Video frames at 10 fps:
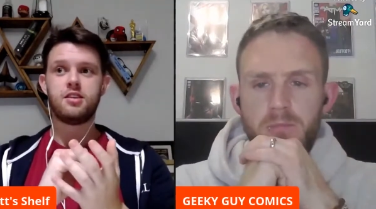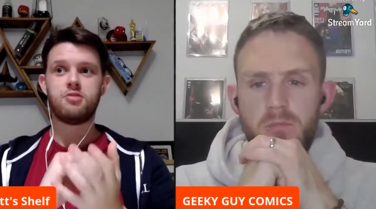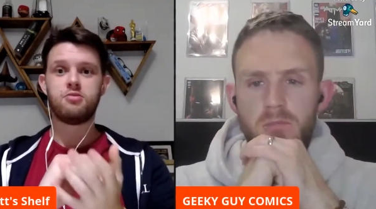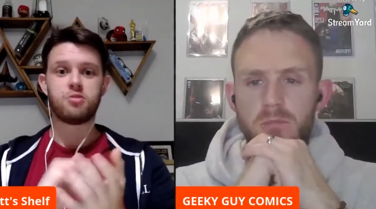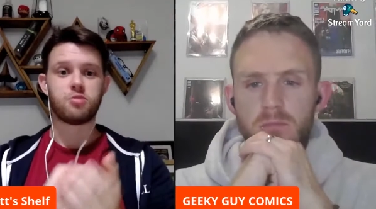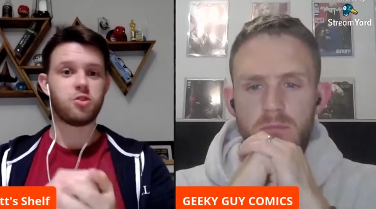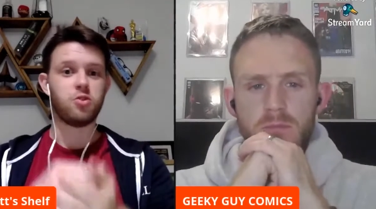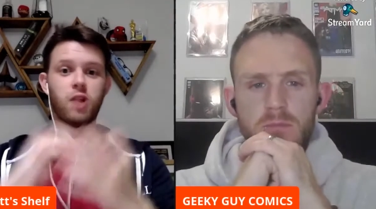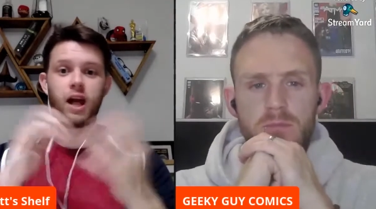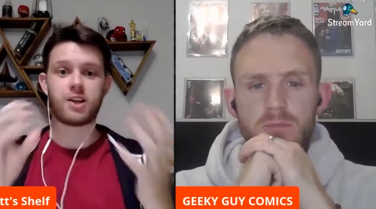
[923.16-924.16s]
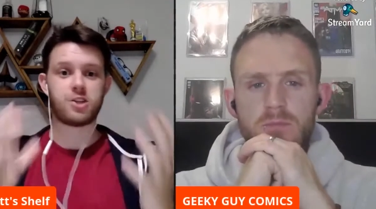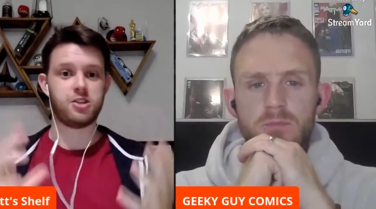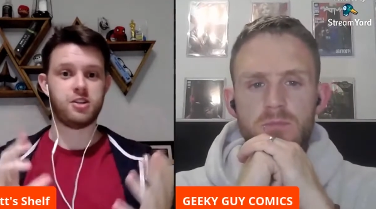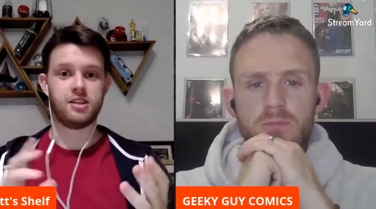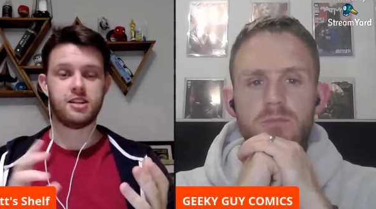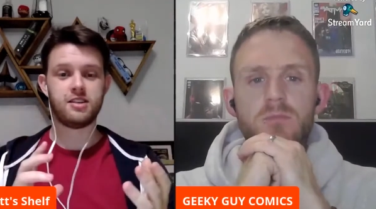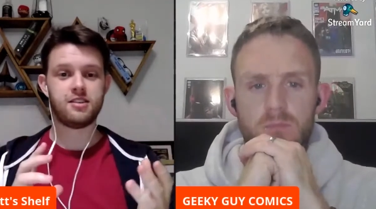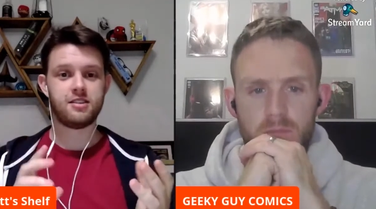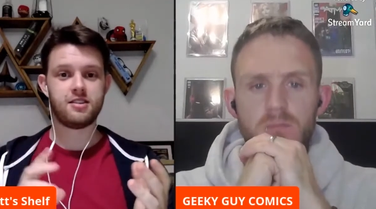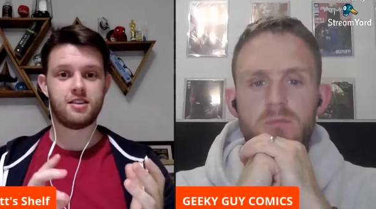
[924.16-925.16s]
Speaker 1: some cool action,
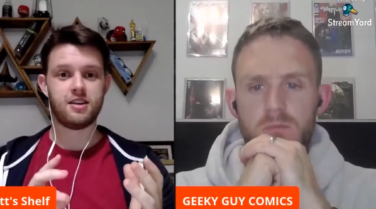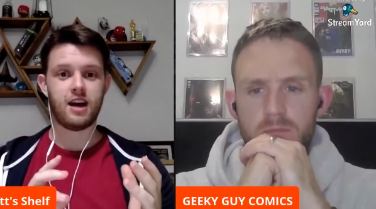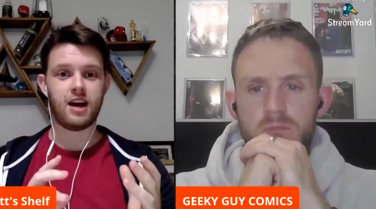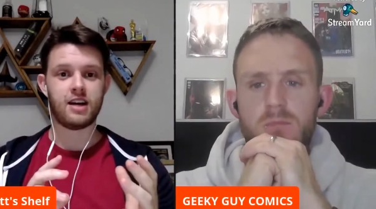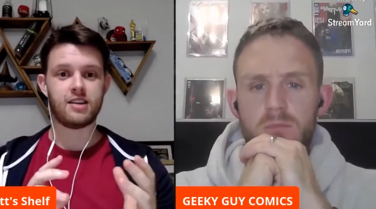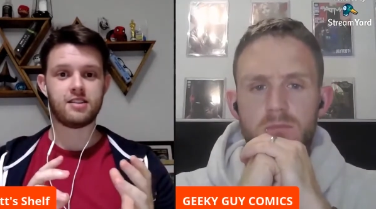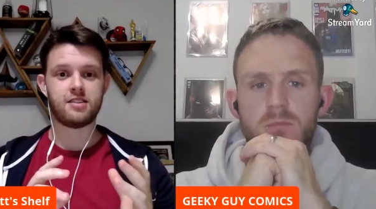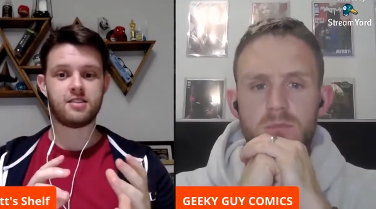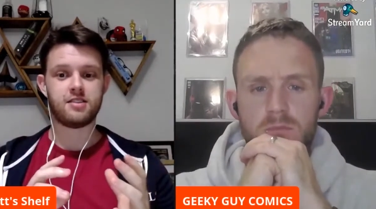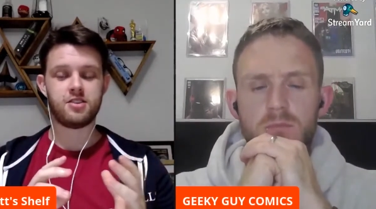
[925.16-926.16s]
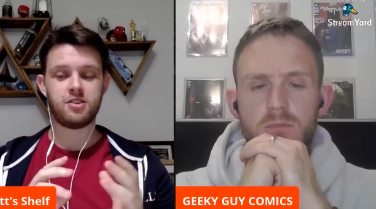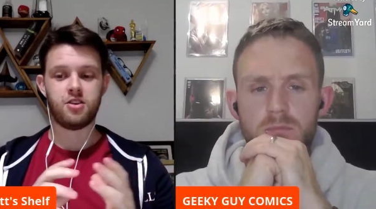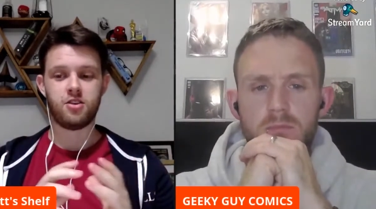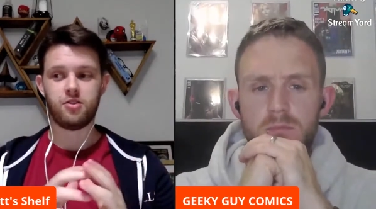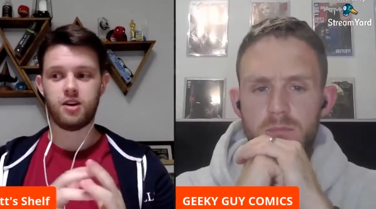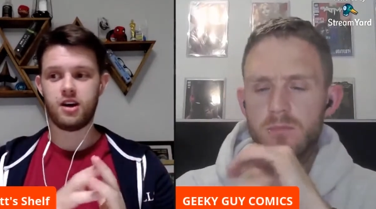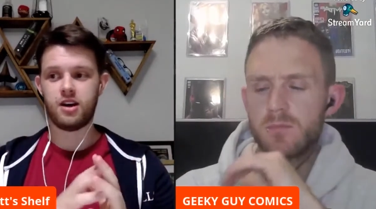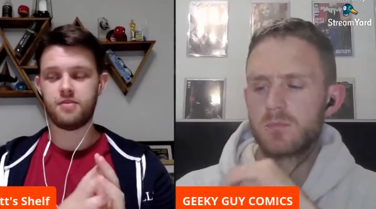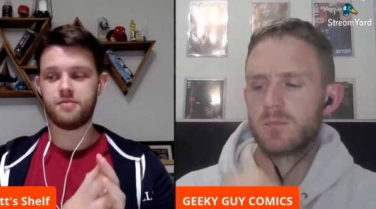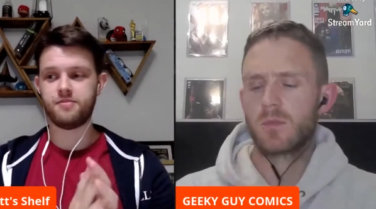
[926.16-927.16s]
mm-hmm. and you know,
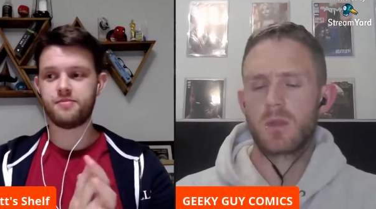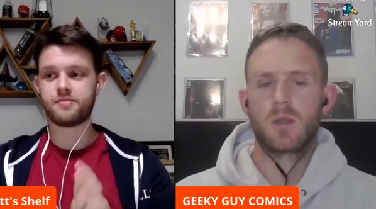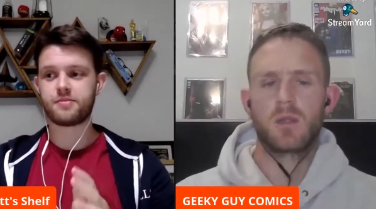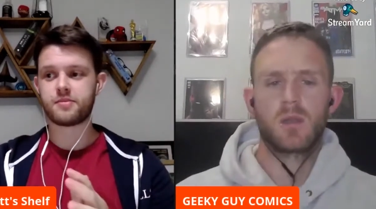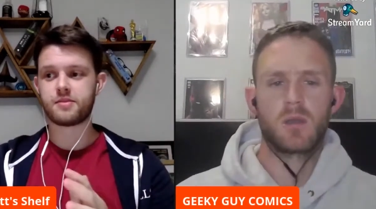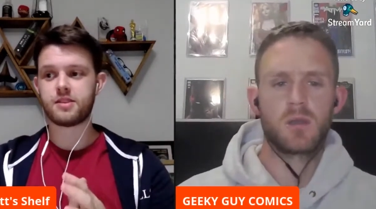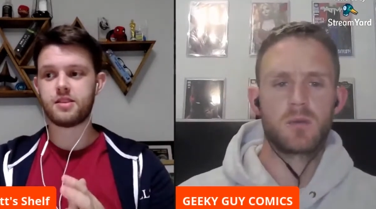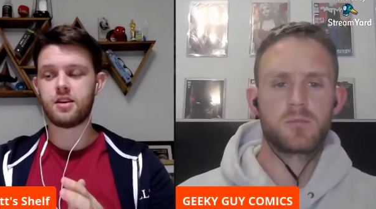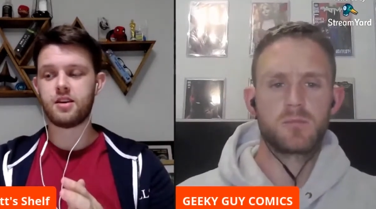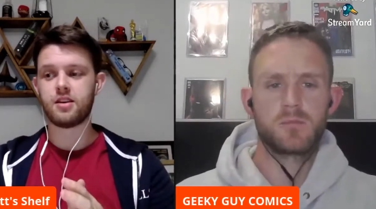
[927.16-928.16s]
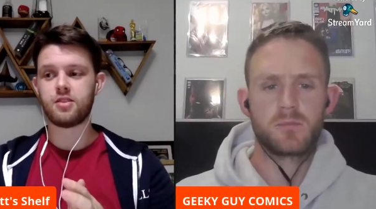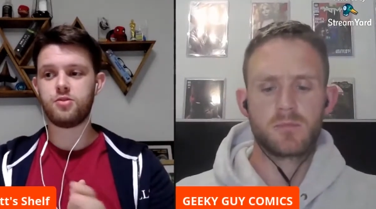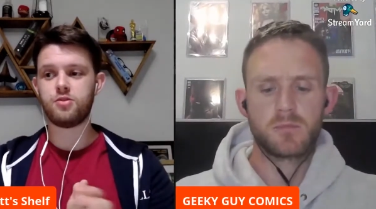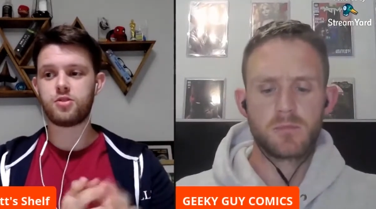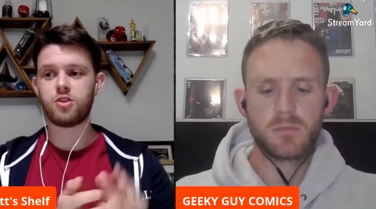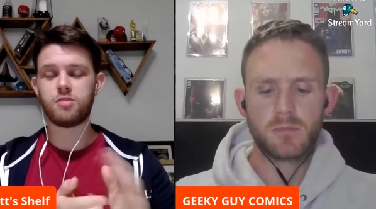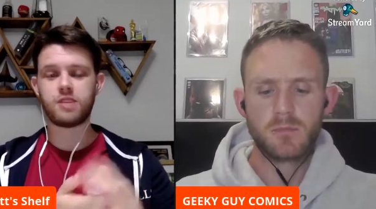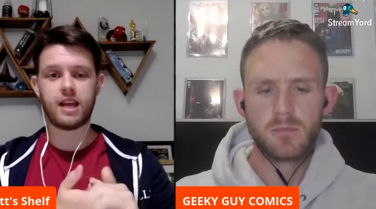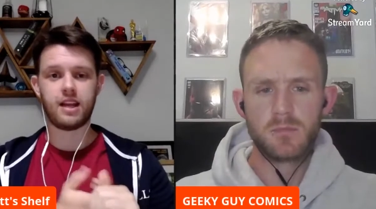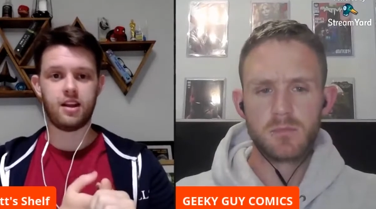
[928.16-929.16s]
um, ah, who Tom
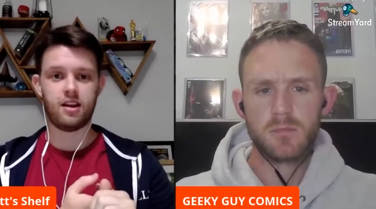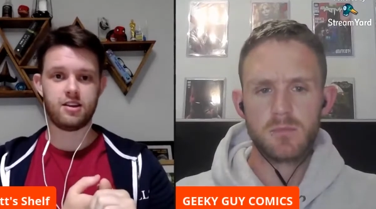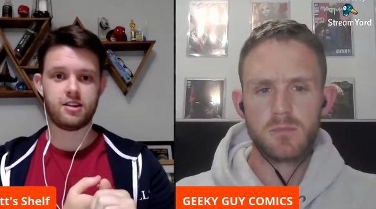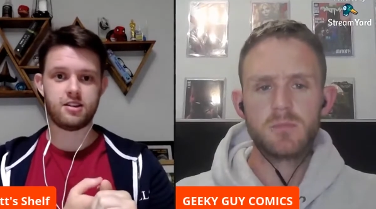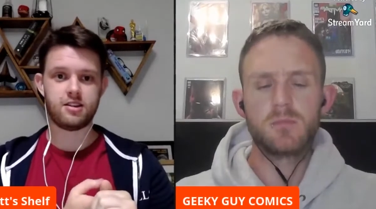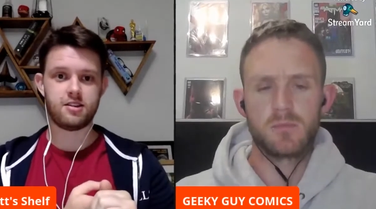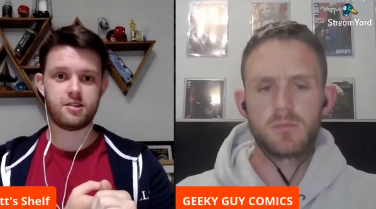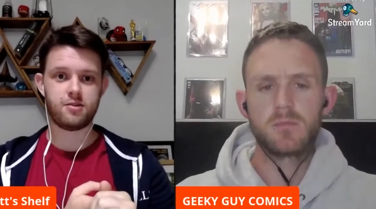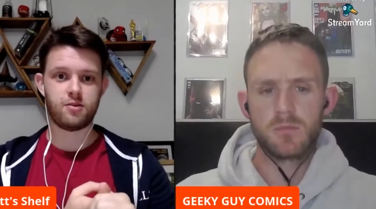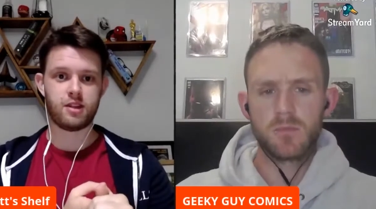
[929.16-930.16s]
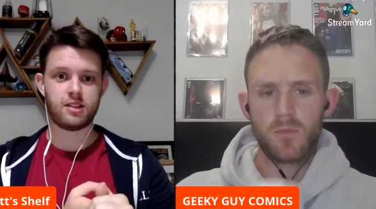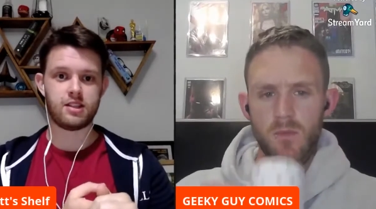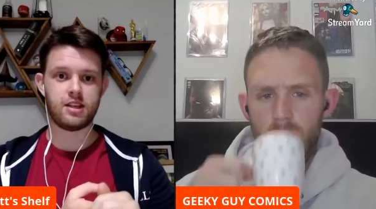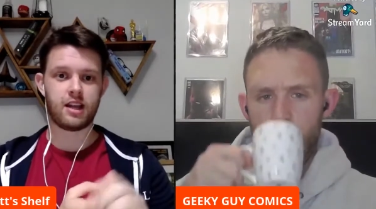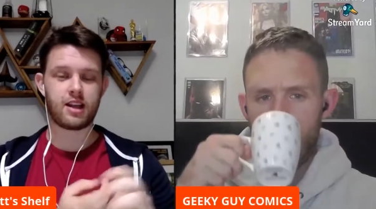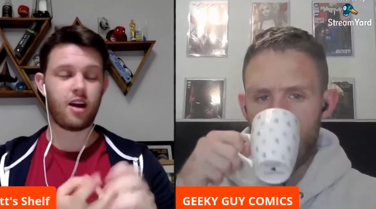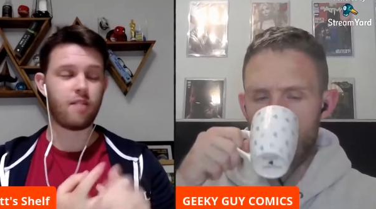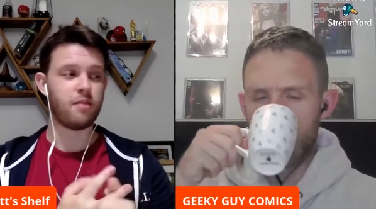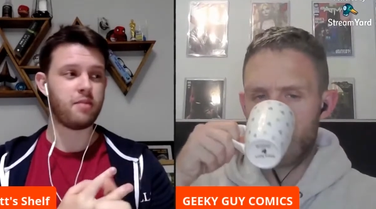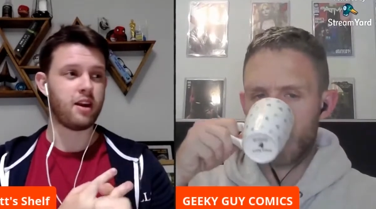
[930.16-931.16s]
Taylor mm-hmm. writes it, and I can't yeah.
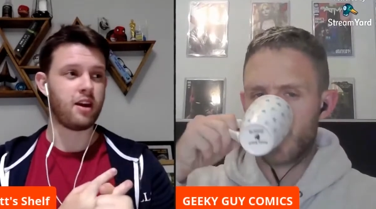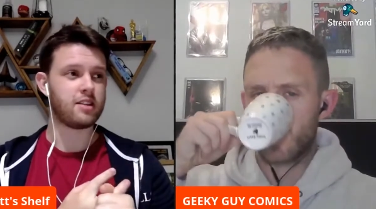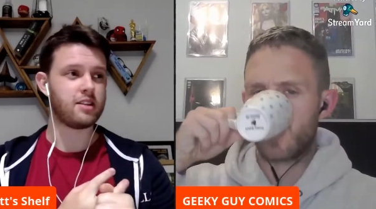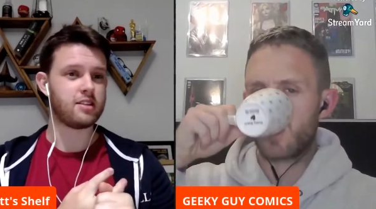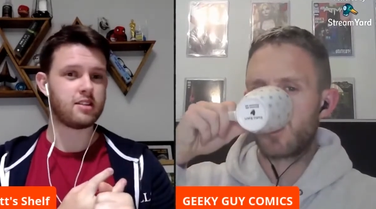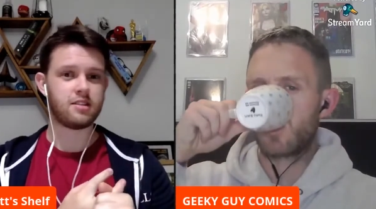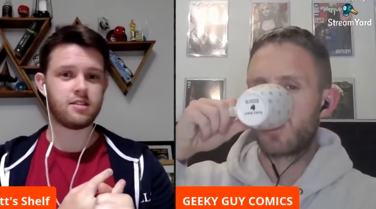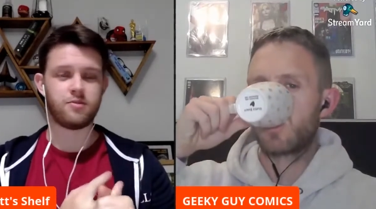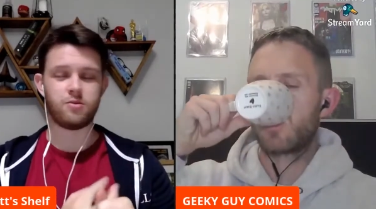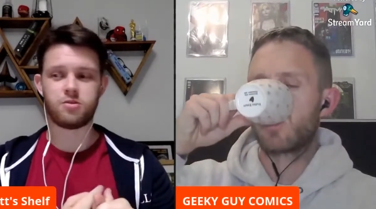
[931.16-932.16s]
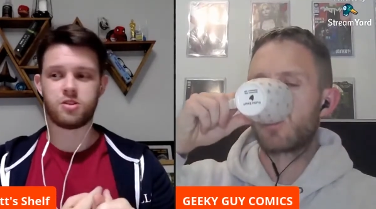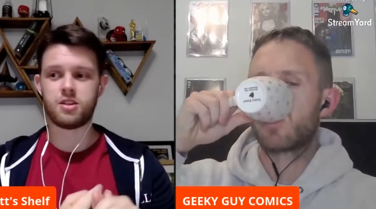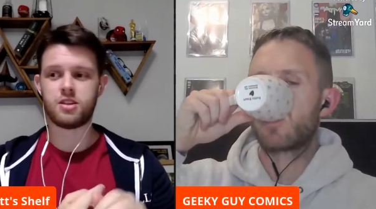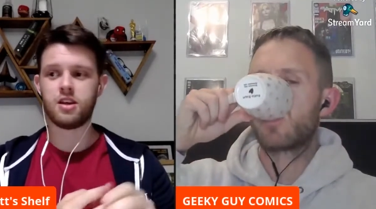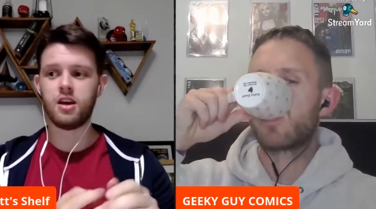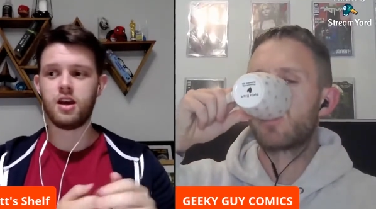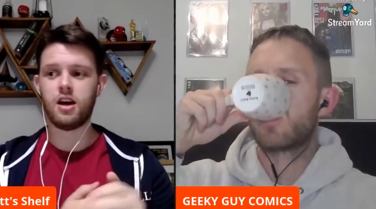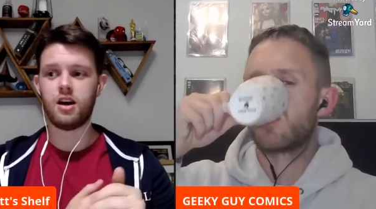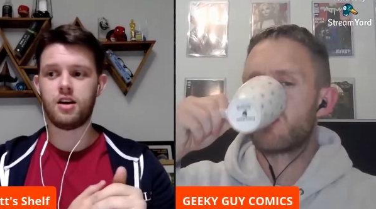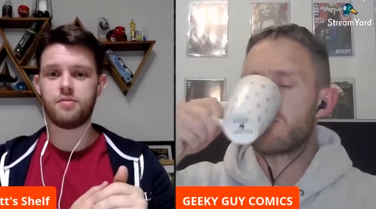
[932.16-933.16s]
remember the artist, unfortunately.
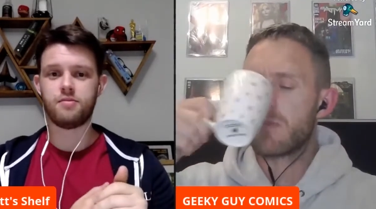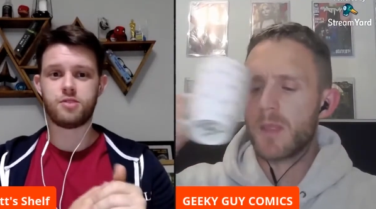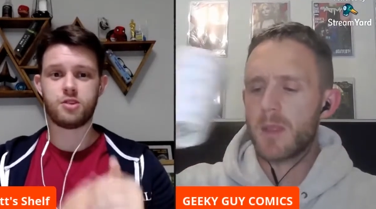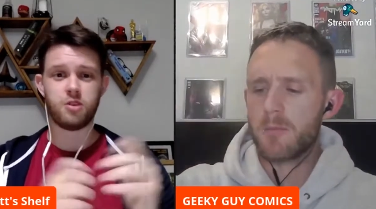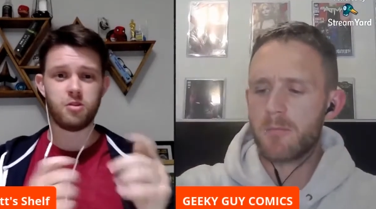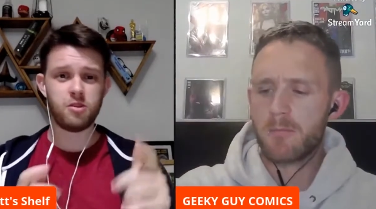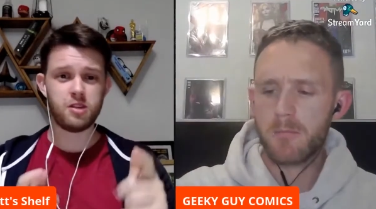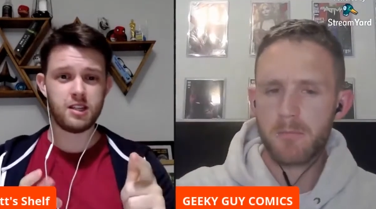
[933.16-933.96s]
Um, do you know?